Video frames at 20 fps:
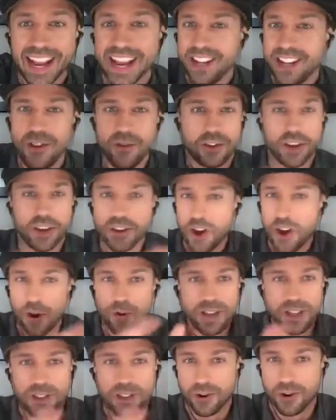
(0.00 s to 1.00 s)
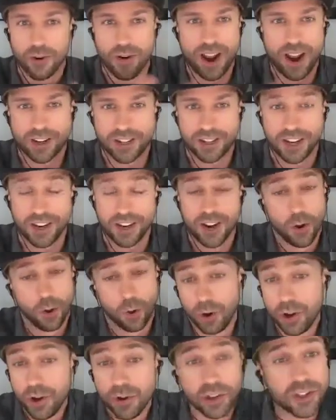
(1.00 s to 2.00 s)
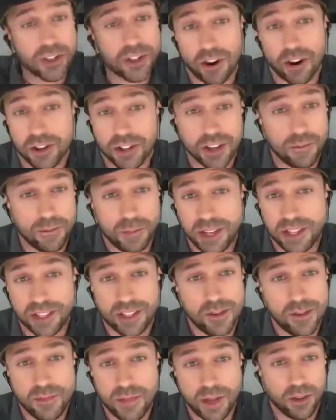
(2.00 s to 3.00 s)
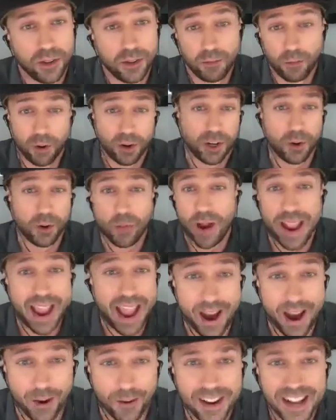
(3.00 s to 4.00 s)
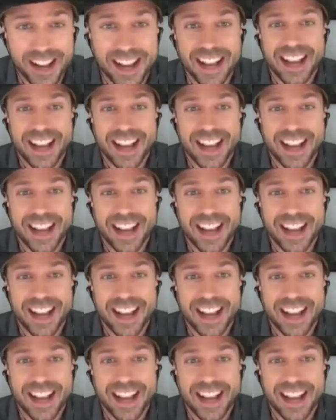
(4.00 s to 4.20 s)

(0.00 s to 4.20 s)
You can go either direction, or you can start someplace in the middle and work your way out.